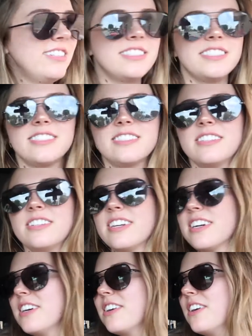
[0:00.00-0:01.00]

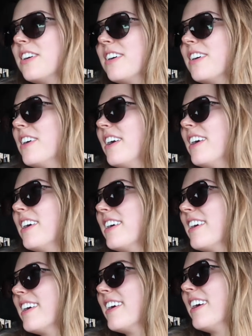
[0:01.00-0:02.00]

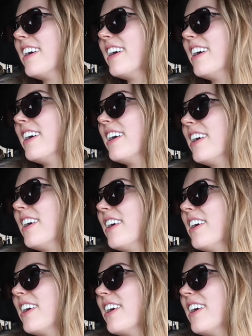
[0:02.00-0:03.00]

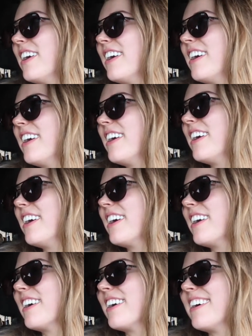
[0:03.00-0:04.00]

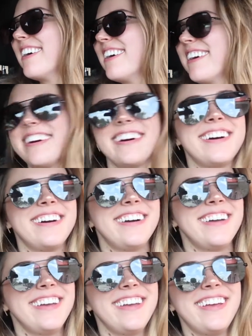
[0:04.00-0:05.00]

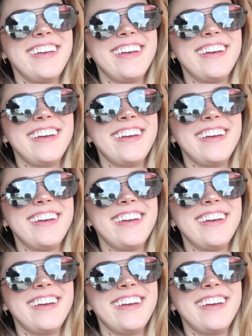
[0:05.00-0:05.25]
(silent)